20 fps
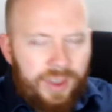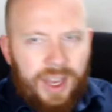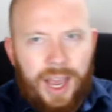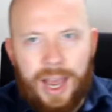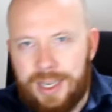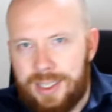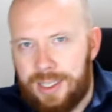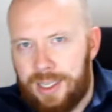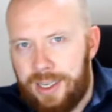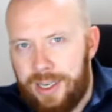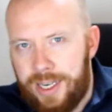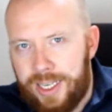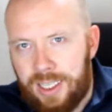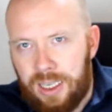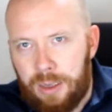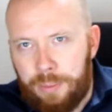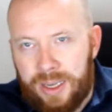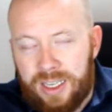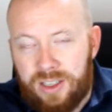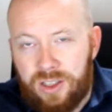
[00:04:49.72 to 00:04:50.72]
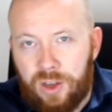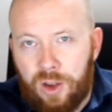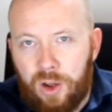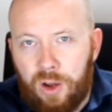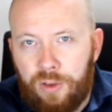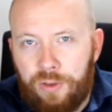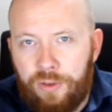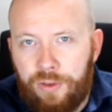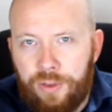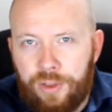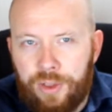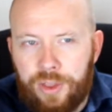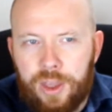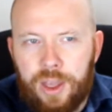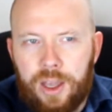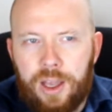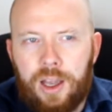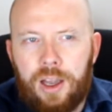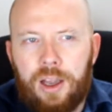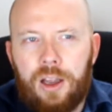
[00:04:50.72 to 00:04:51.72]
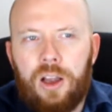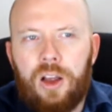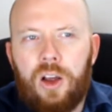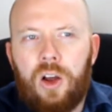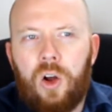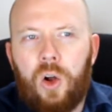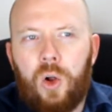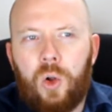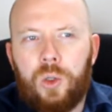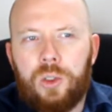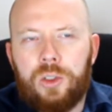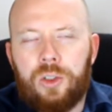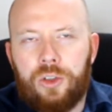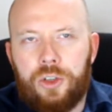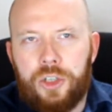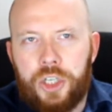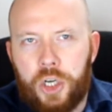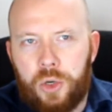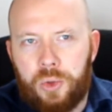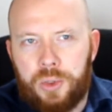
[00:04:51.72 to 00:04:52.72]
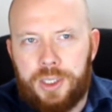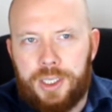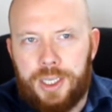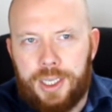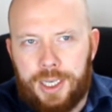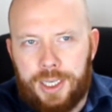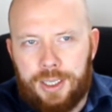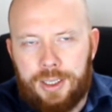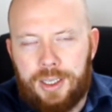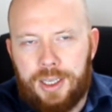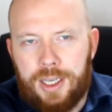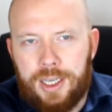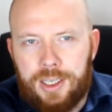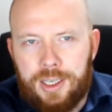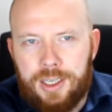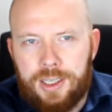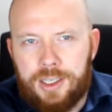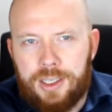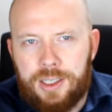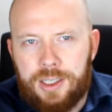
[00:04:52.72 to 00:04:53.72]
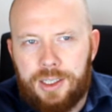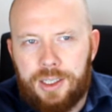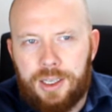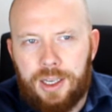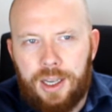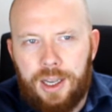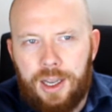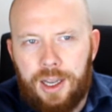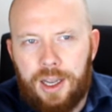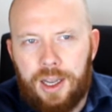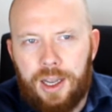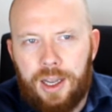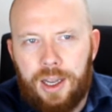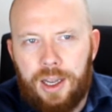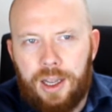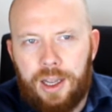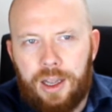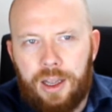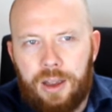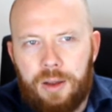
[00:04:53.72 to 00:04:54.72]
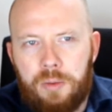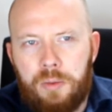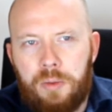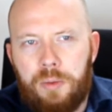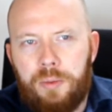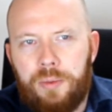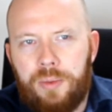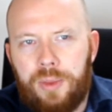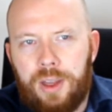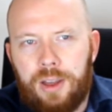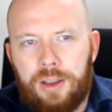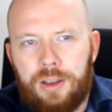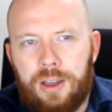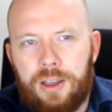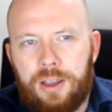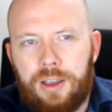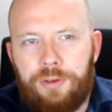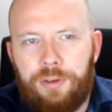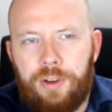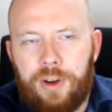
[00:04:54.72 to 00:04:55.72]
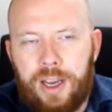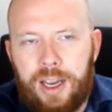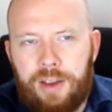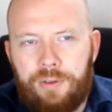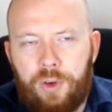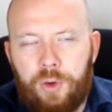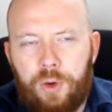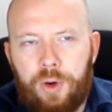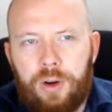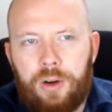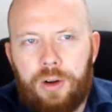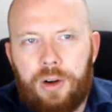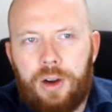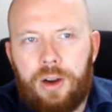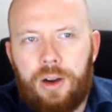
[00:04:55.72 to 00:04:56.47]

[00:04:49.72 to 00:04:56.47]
has a little bit of the older notes in it. It is the flavor